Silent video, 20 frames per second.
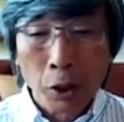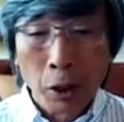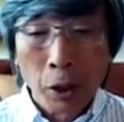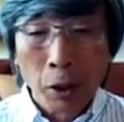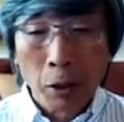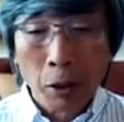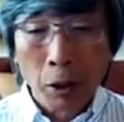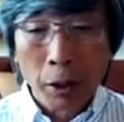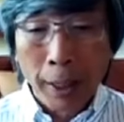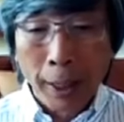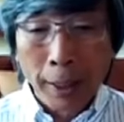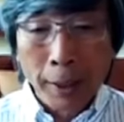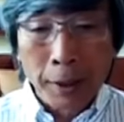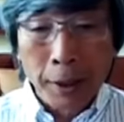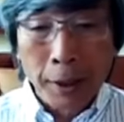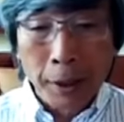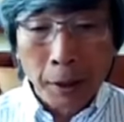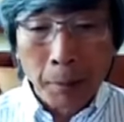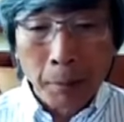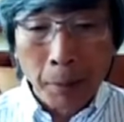and not
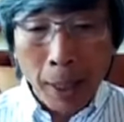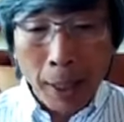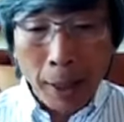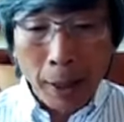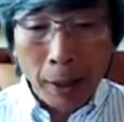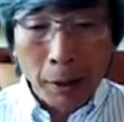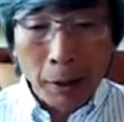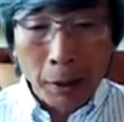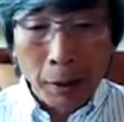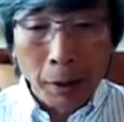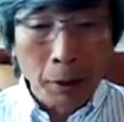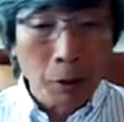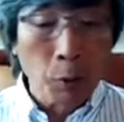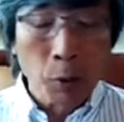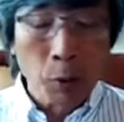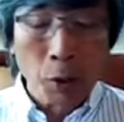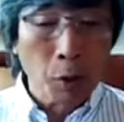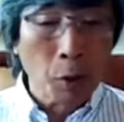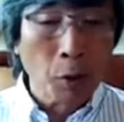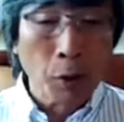hating back. And it
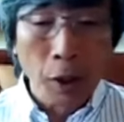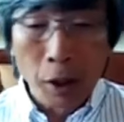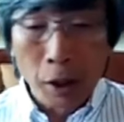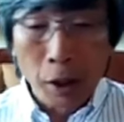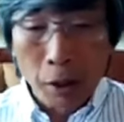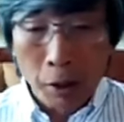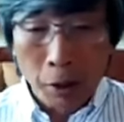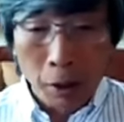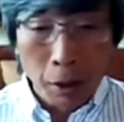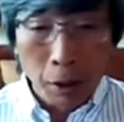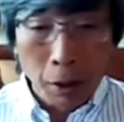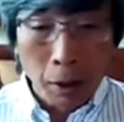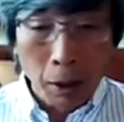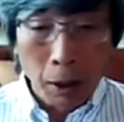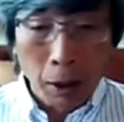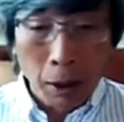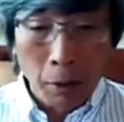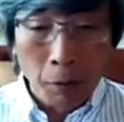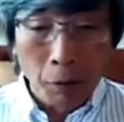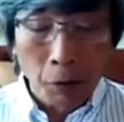was so easy
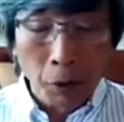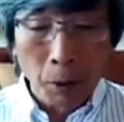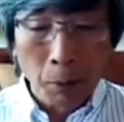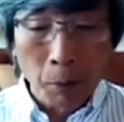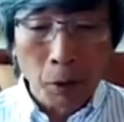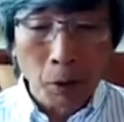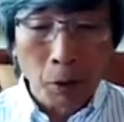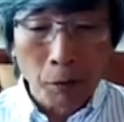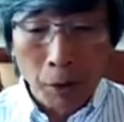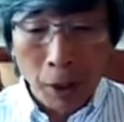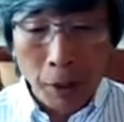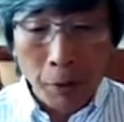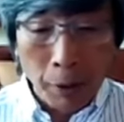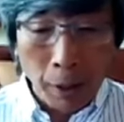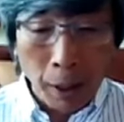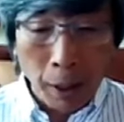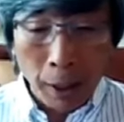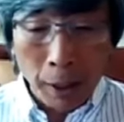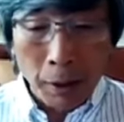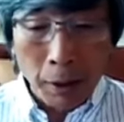uh, for him to have done
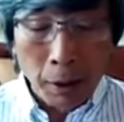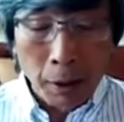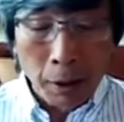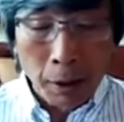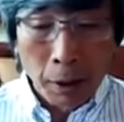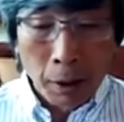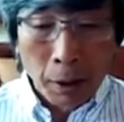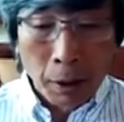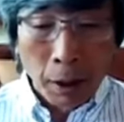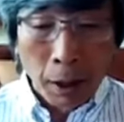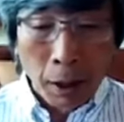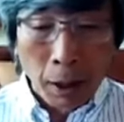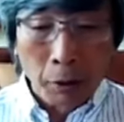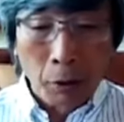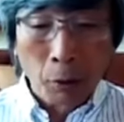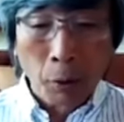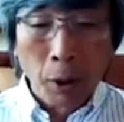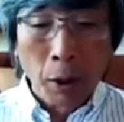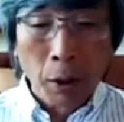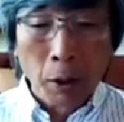that and
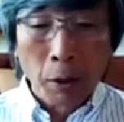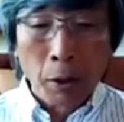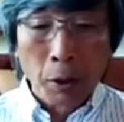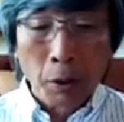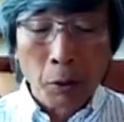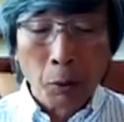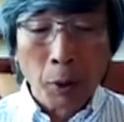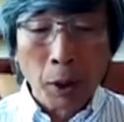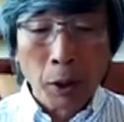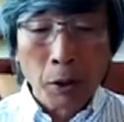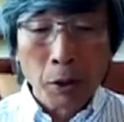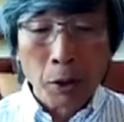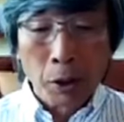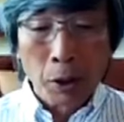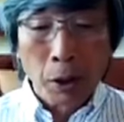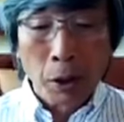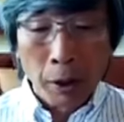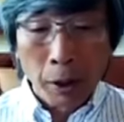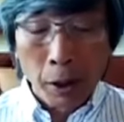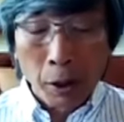created this
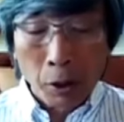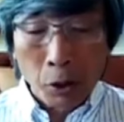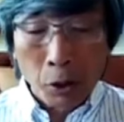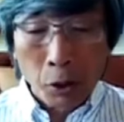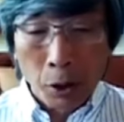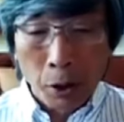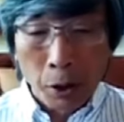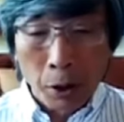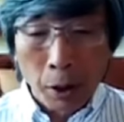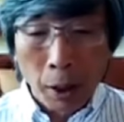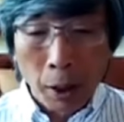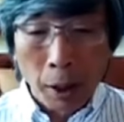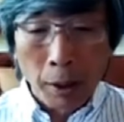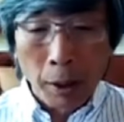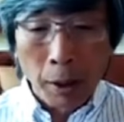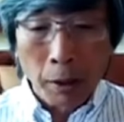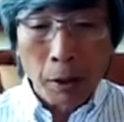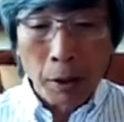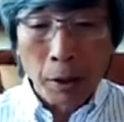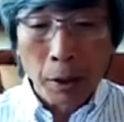reconciliation and
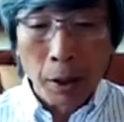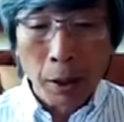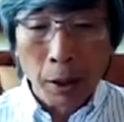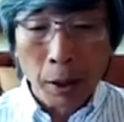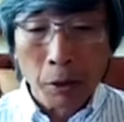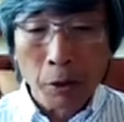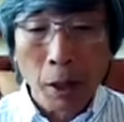understanding.